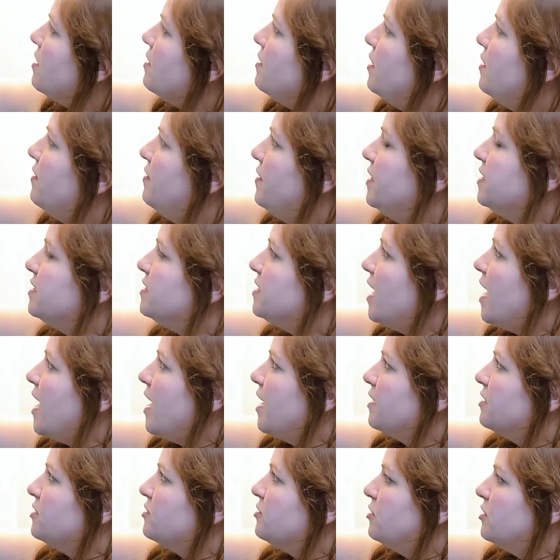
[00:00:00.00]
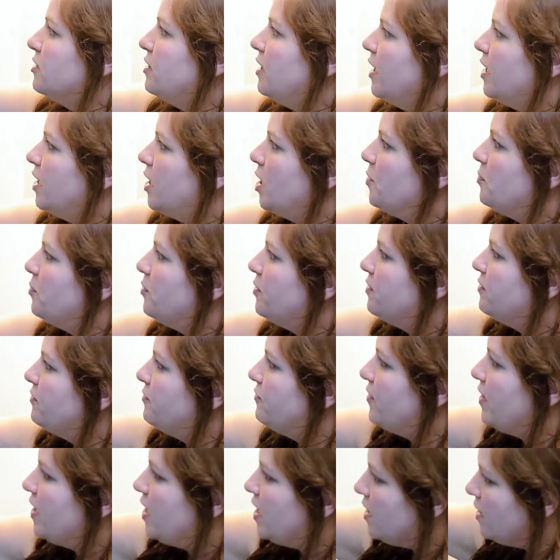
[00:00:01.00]
Then this X could line up with
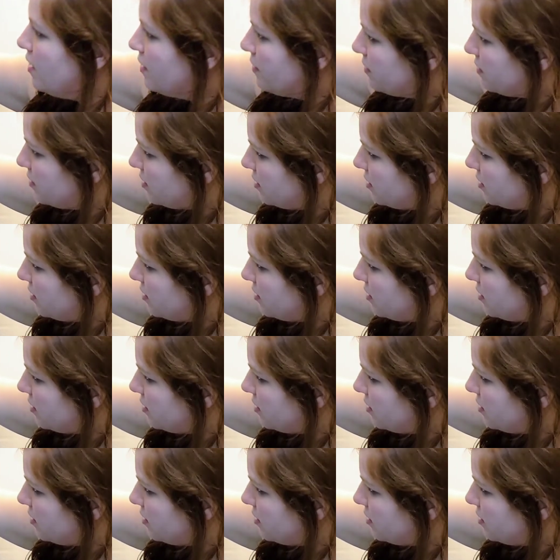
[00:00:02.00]
V,